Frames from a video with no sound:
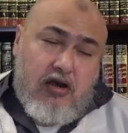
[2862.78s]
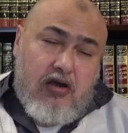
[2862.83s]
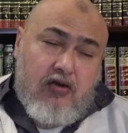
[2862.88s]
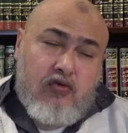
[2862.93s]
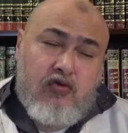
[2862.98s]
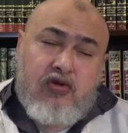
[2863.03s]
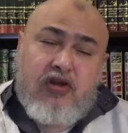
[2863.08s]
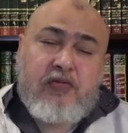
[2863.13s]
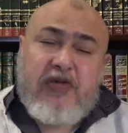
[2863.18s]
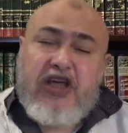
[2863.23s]

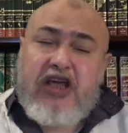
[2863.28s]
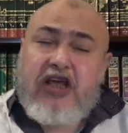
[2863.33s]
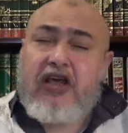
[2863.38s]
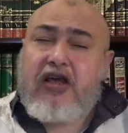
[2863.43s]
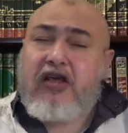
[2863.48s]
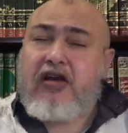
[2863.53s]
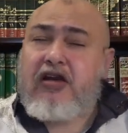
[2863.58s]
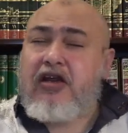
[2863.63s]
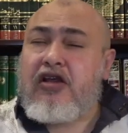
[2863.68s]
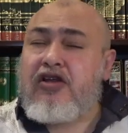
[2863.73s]

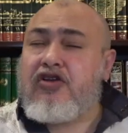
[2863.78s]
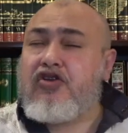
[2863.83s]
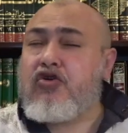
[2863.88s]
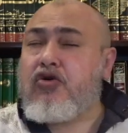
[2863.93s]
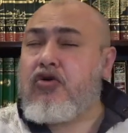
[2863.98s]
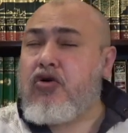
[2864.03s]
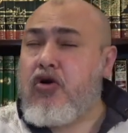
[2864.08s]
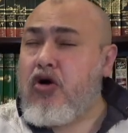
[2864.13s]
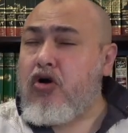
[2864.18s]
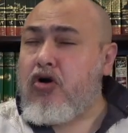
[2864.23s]
remain in
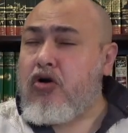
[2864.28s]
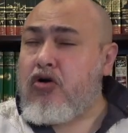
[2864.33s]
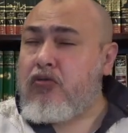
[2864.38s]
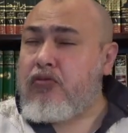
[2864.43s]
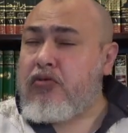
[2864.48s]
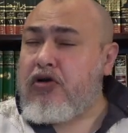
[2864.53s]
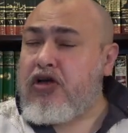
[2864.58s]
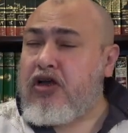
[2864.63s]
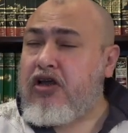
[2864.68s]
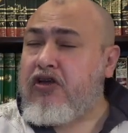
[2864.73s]
your
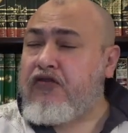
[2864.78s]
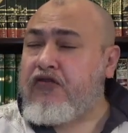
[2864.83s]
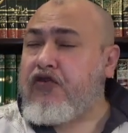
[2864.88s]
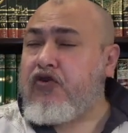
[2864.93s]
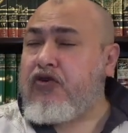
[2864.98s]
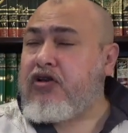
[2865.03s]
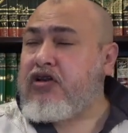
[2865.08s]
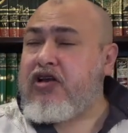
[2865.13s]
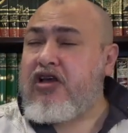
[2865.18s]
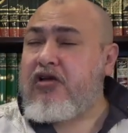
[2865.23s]
home if
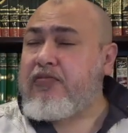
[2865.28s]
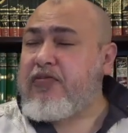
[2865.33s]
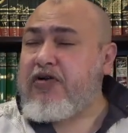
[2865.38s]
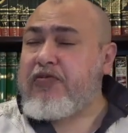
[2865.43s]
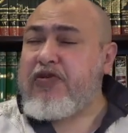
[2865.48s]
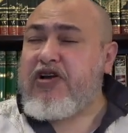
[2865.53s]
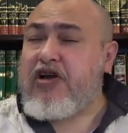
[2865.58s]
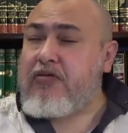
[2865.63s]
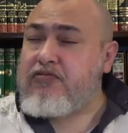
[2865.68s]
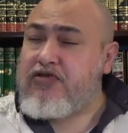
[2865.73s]
your neighbor
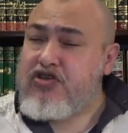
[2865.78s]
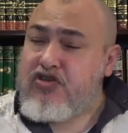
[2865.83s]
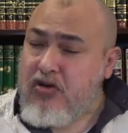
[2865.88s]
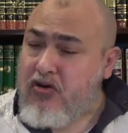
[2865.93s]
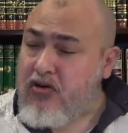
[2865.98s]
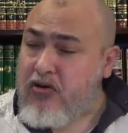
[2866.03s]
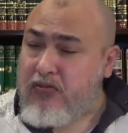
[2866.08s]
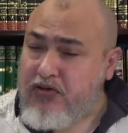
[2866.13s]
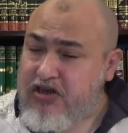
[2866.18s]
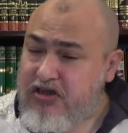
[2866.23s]
becomes
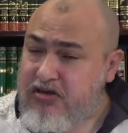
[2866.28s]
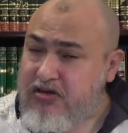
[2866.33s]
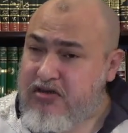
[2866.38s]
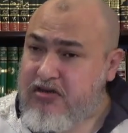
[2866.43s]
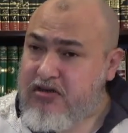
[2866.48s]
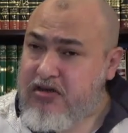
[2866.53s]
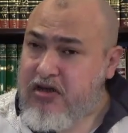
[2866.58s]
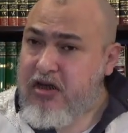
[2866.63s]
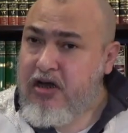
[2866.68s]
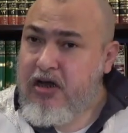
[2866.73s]

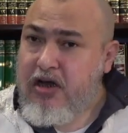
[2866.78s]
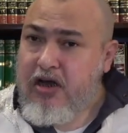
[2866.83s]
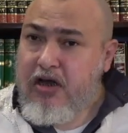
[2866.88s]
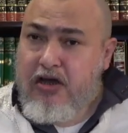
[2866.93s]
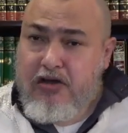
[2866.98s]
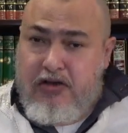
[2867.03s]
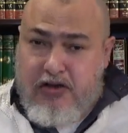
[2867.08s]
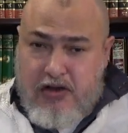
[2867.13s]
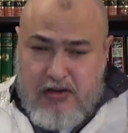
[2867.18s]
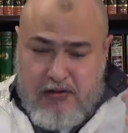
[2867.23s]
homeless.
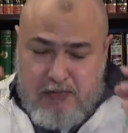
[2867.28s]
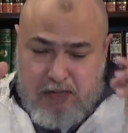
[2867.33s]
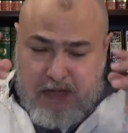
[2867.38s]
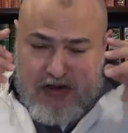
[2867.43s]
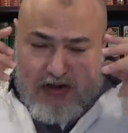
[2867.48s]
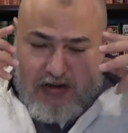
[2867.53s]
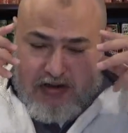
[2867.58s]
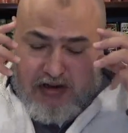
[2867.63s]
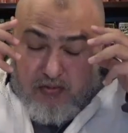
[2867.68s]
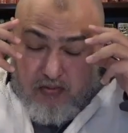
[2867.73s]

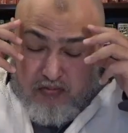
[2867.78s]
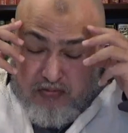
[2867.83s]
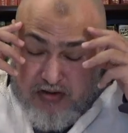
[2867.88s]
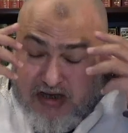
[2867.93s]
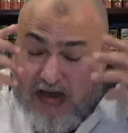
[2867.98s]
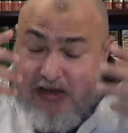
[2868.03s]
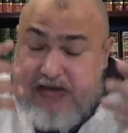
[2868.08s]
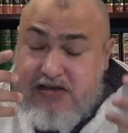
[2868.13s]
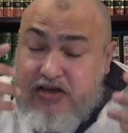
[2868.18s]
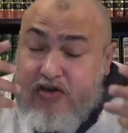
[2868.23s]
The
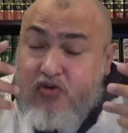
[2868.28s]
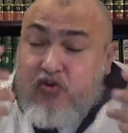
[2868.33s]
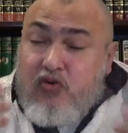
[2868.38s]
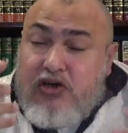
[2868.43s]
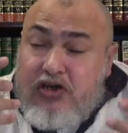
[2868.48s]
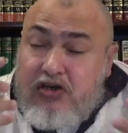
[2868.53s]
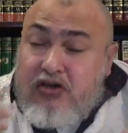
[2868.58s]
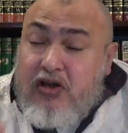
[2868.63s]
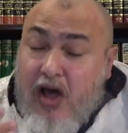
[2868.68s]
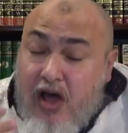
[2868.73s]
reason we're
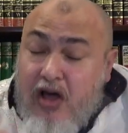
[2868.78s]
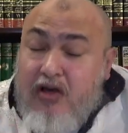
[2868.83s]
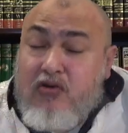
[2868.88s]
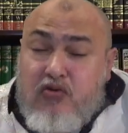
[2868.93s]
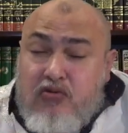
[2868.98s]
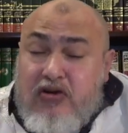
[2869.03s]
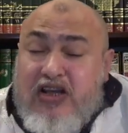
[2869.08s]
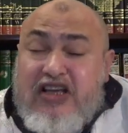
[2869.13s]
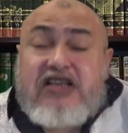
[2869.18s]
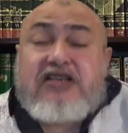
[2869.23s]
not
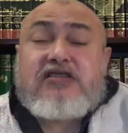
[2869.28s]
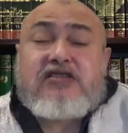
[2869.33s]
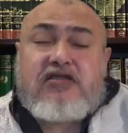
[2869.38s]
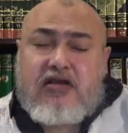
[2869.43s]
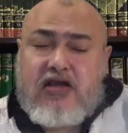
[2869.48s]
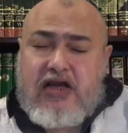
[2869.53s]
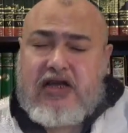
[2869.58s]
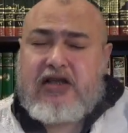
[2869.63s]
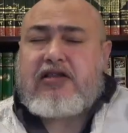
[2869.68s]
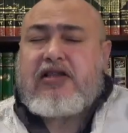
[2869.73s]
raised
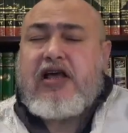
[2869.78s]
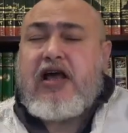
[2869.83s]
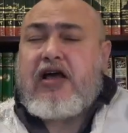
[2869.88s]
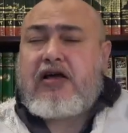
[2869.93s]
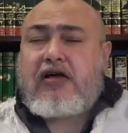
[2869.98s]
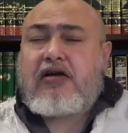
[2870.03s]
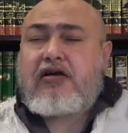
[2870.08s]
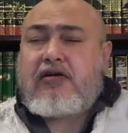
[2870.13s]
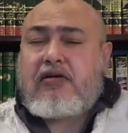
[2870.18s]
like that